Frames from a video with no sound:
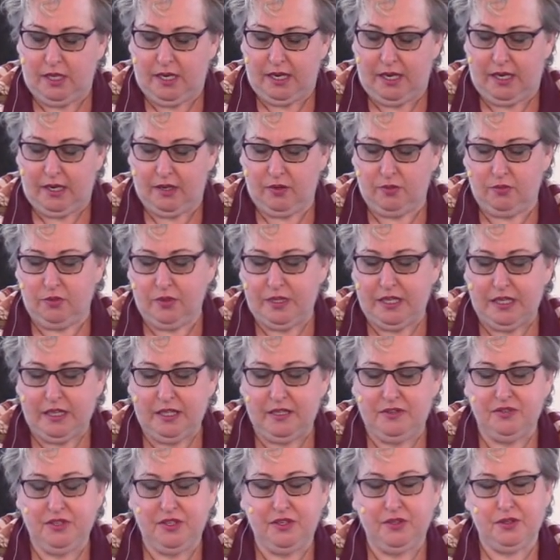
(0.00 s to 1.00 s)
And
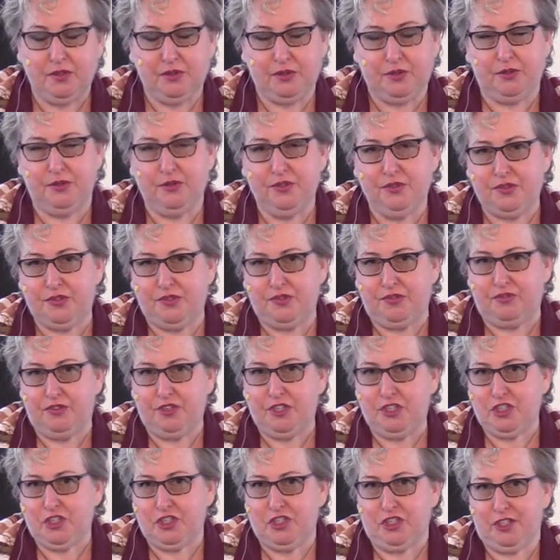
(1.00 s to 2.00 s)
reliving the
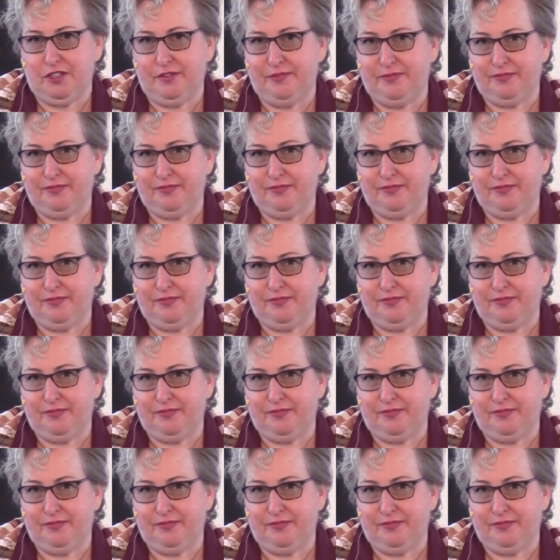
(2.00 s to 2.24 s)
crucifixion